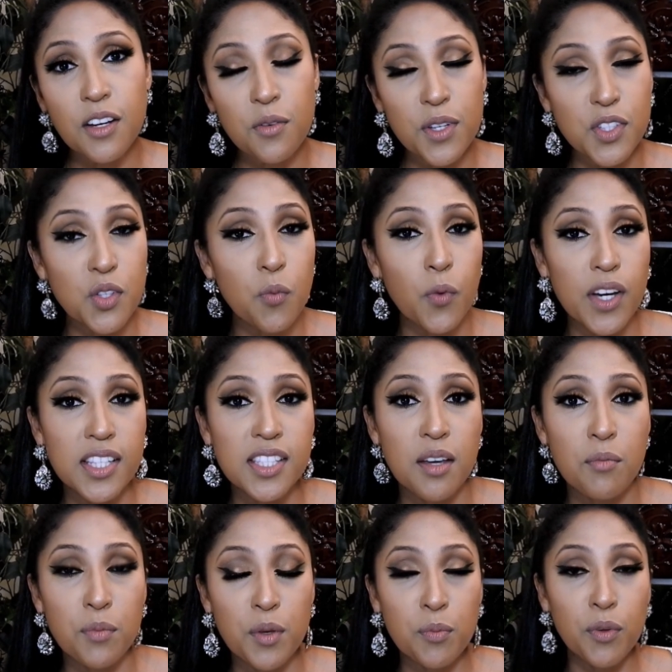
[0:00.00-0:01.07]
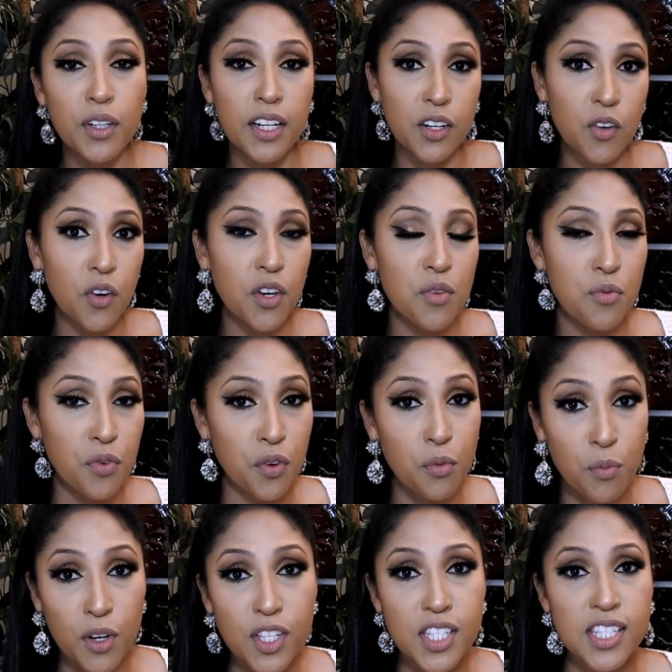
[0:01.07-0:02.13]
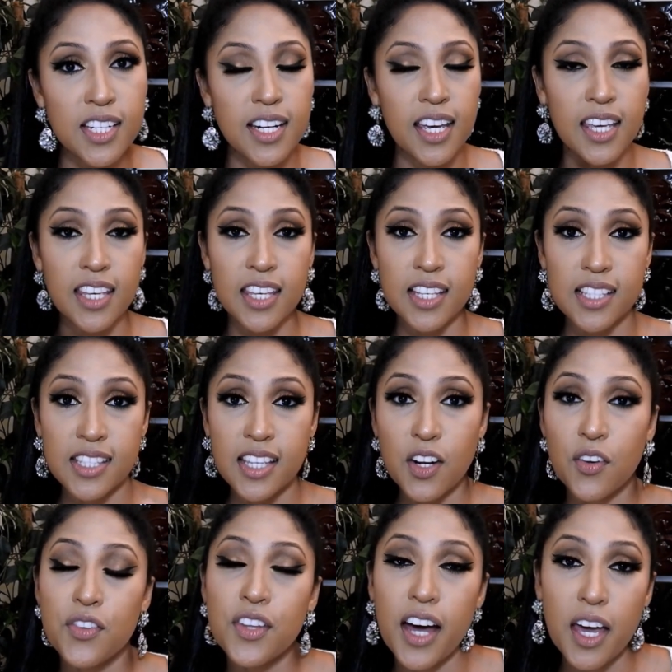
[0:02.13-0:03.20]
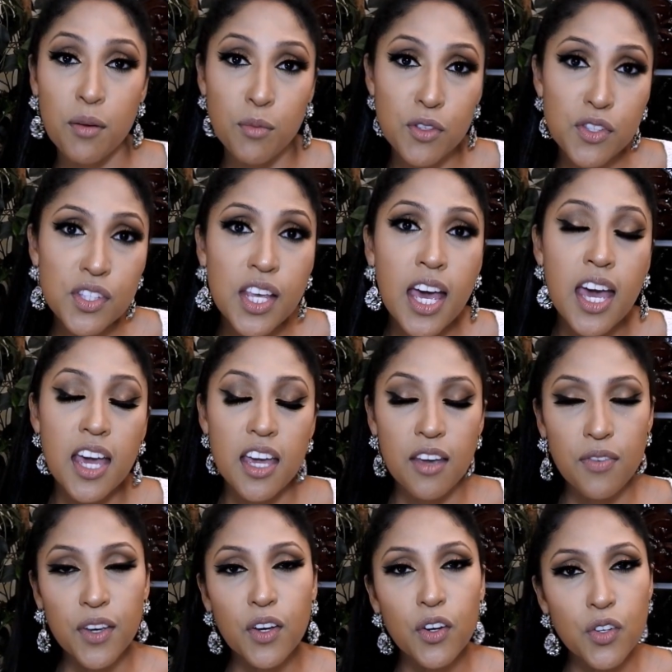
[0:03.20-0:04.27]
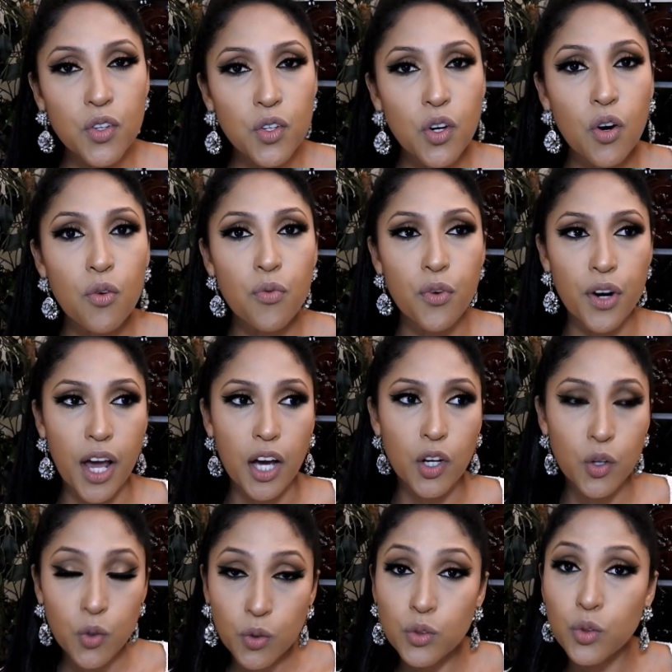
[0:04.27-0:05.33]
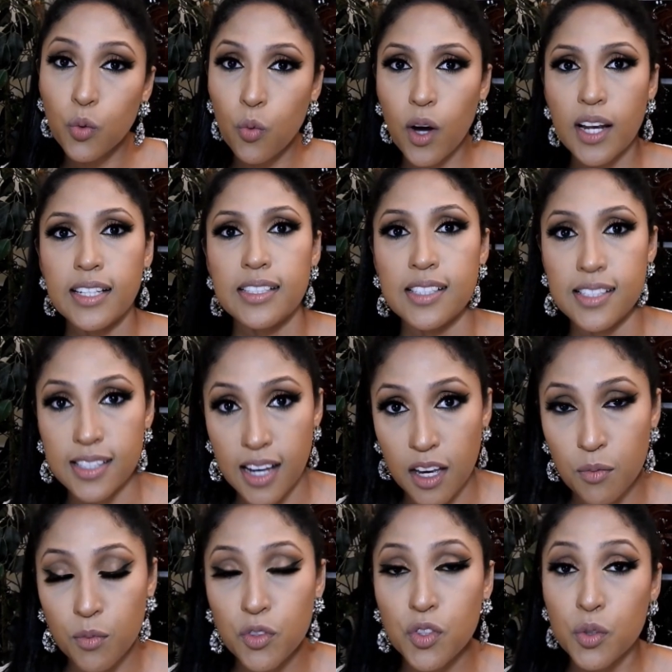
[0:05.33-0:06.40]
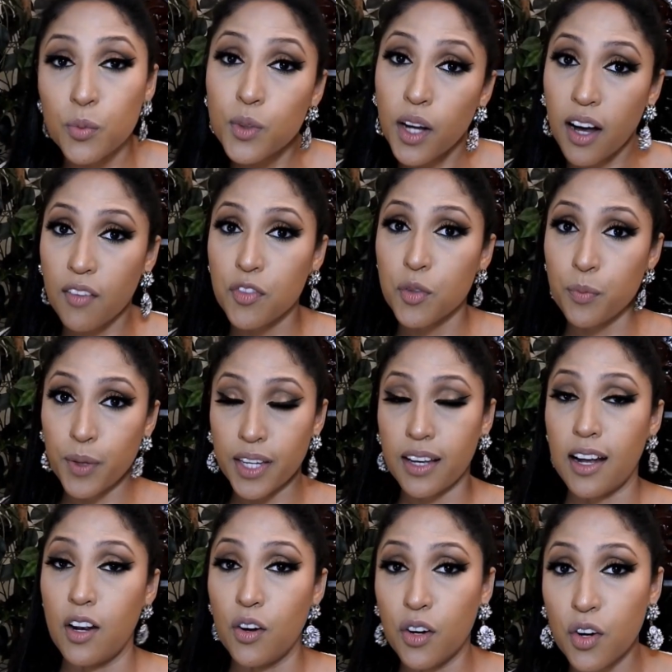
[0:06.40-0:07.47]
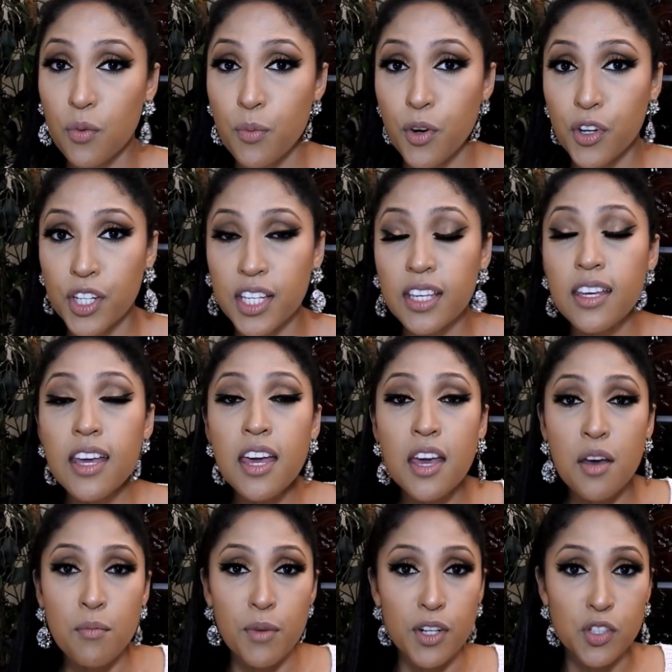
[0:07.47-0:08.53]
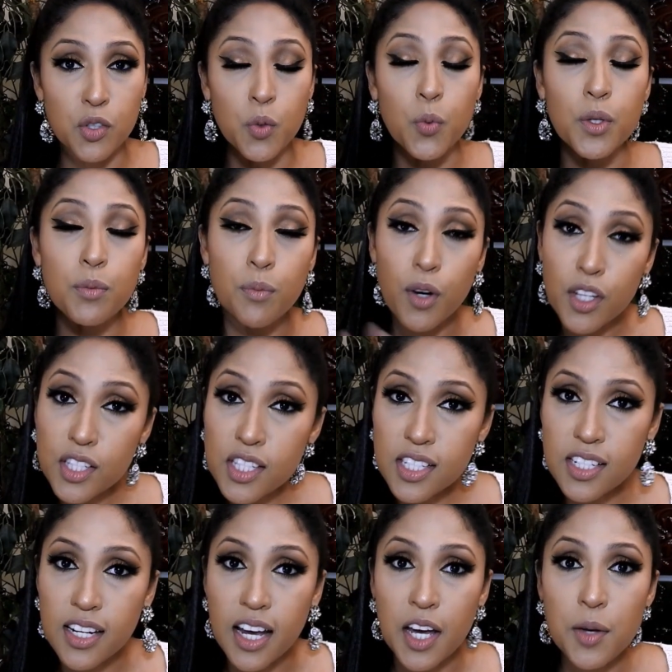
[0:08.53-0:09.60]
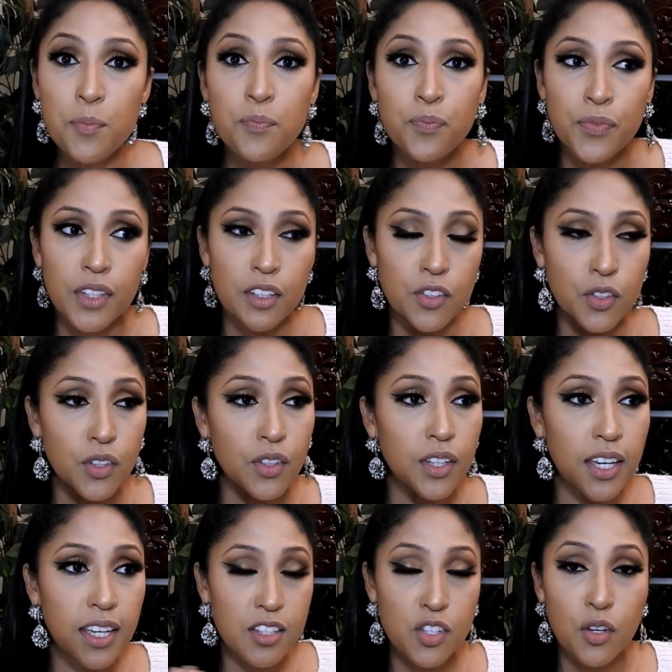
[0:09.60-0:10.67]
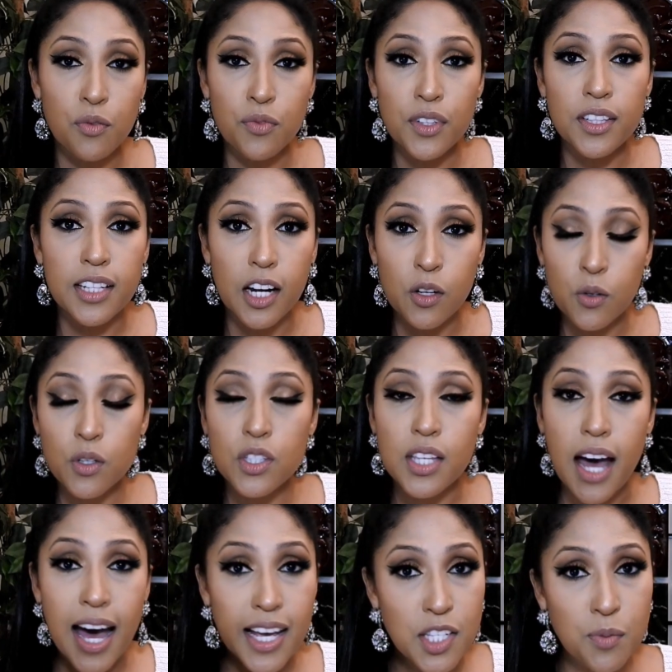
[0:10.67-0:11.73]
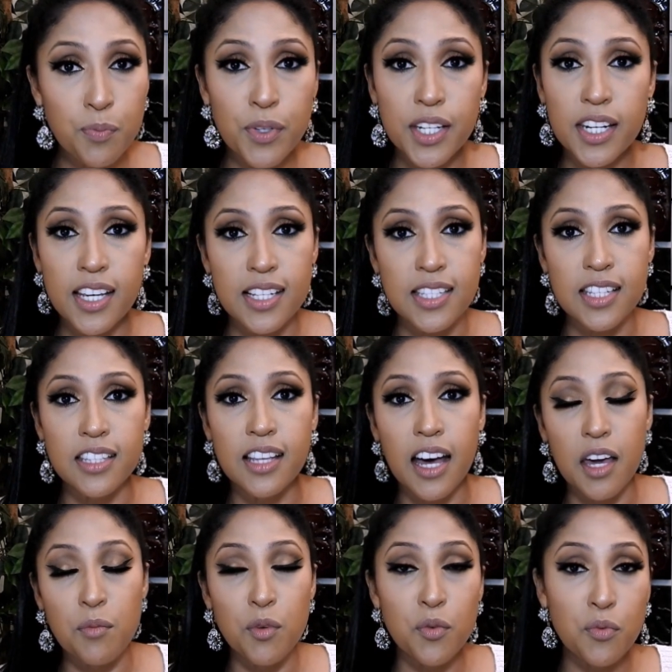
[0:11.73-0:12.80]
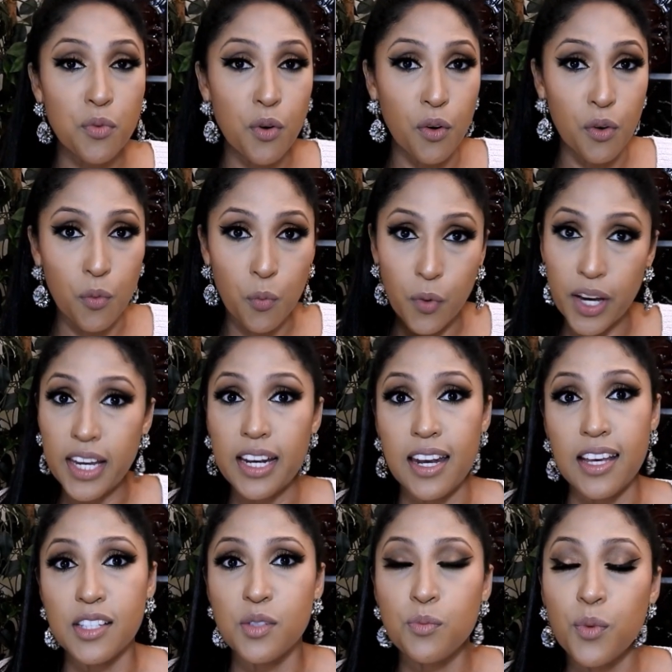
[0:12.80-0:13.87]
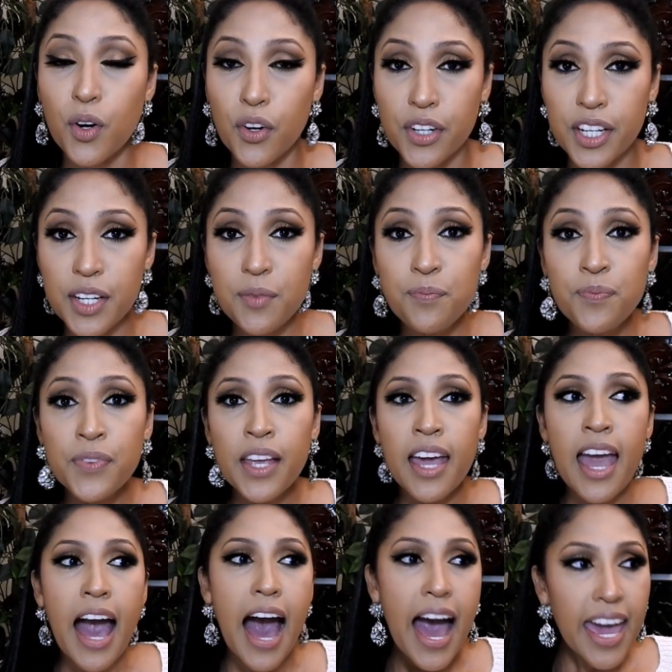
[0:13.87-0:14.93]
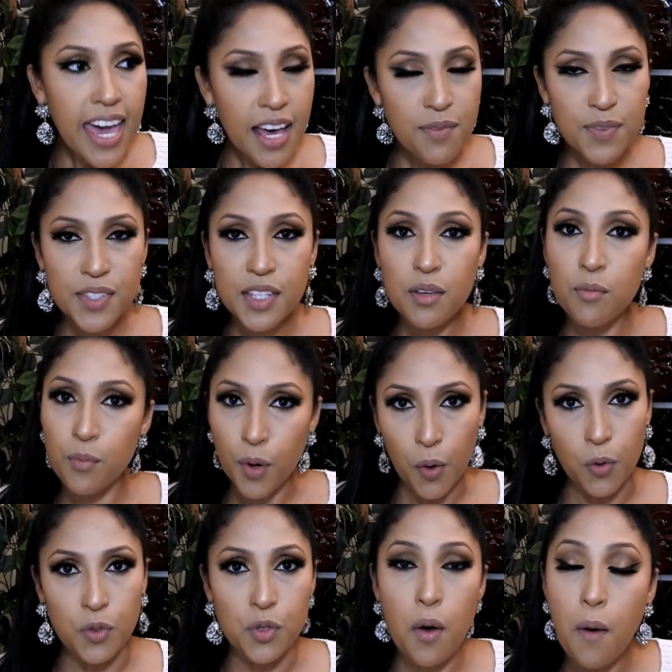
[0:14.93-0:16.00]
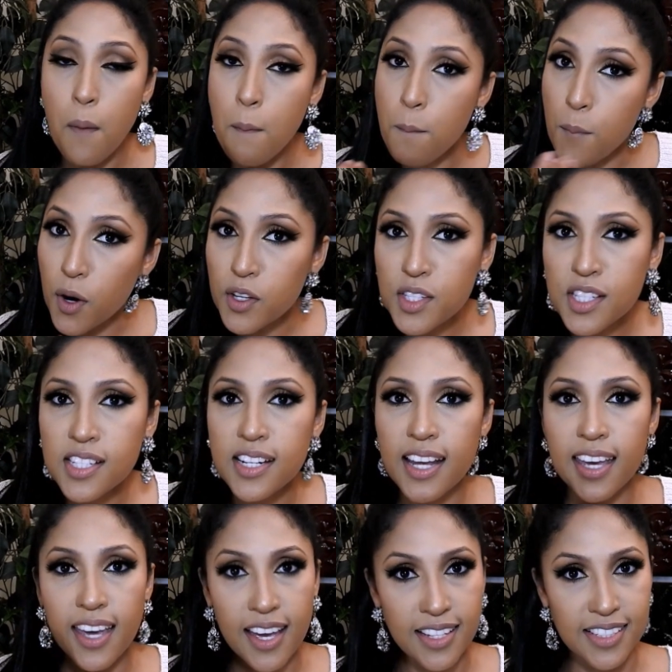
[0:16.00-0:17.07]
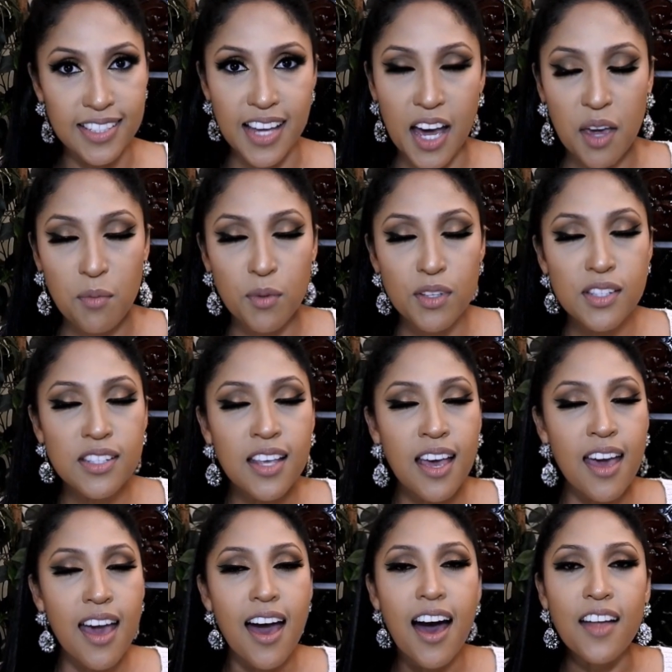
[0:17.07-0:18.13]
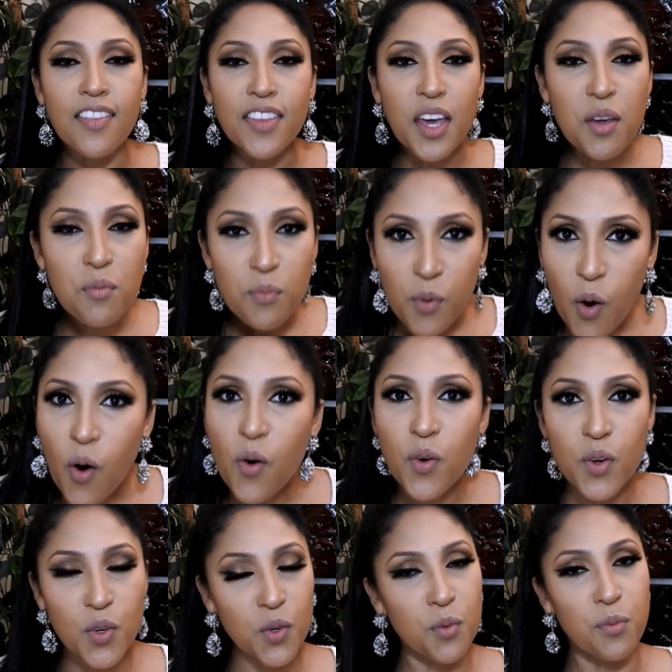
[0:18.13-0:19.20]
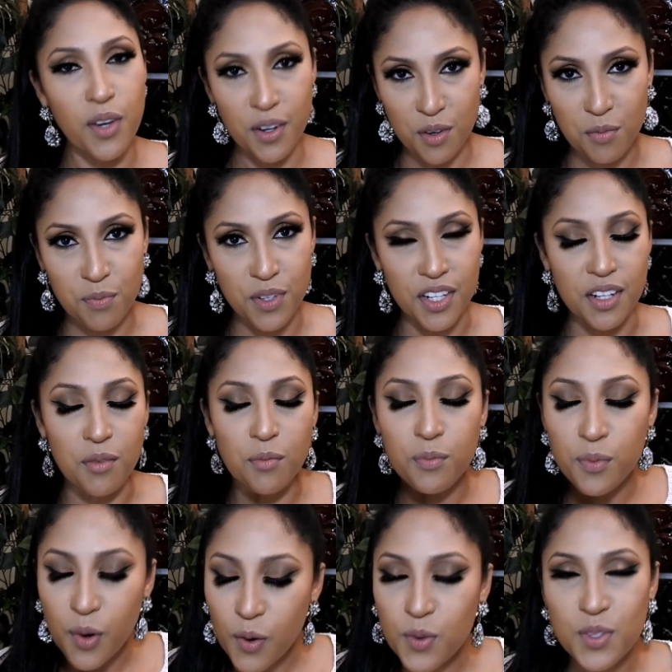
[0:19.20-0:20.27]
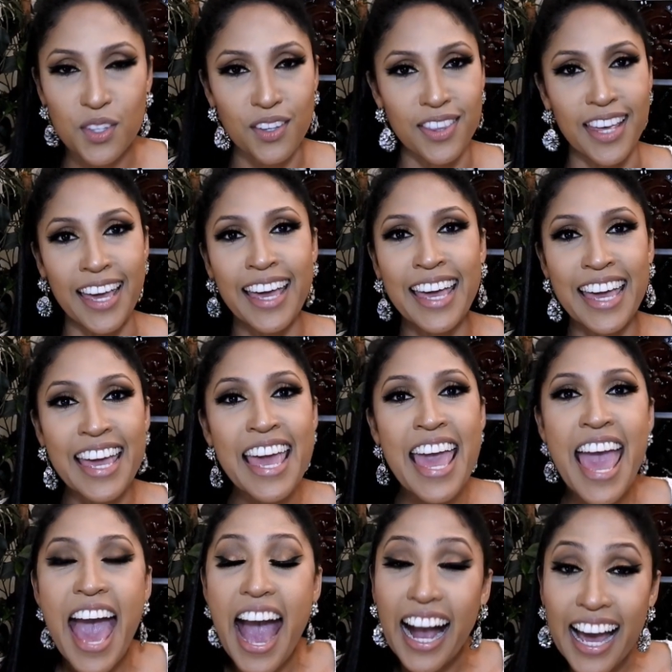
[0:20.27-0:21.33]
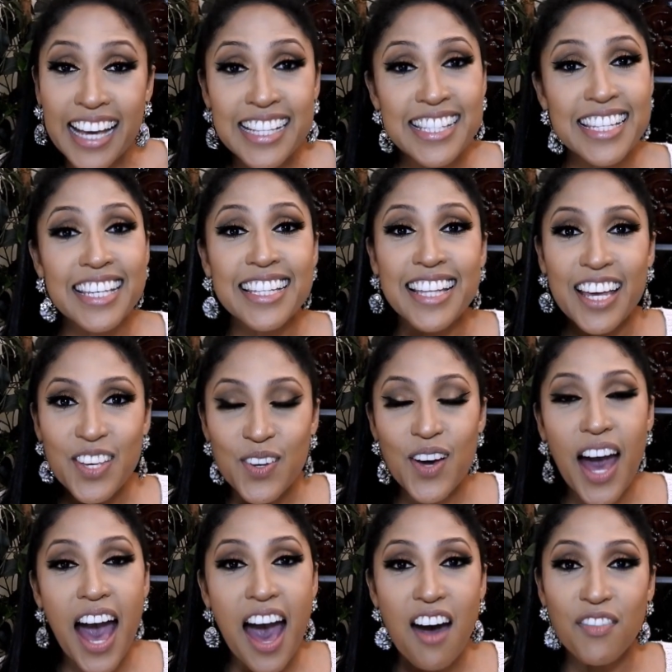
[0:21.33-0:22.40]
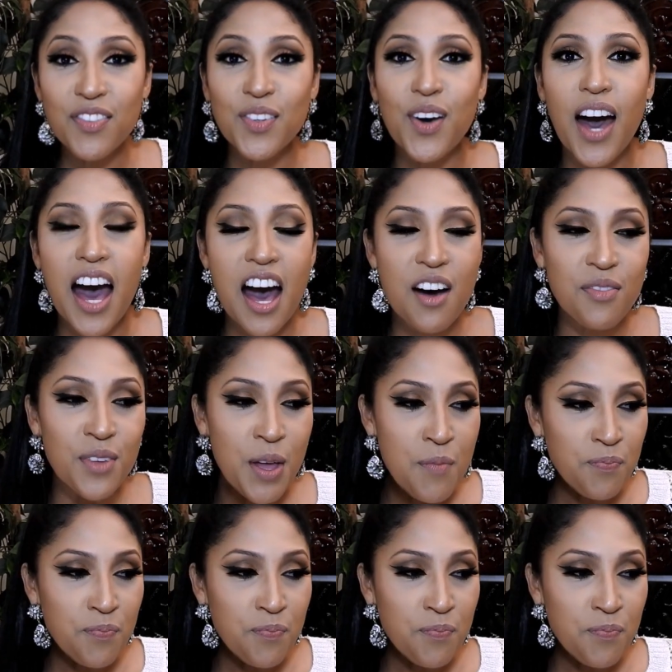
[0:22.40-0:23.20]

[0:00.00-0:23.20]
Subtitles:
the reason why some people are going for Moissanite instead of diamonds is because, for a good quality diamond, you will have to pay a lot of money. Versus with Moissanite, you can something that looks as pretty as a diamond for way less money. I have seen both Moissanite and diamonds, and they both look very pretty, both of them. And I think that you have to have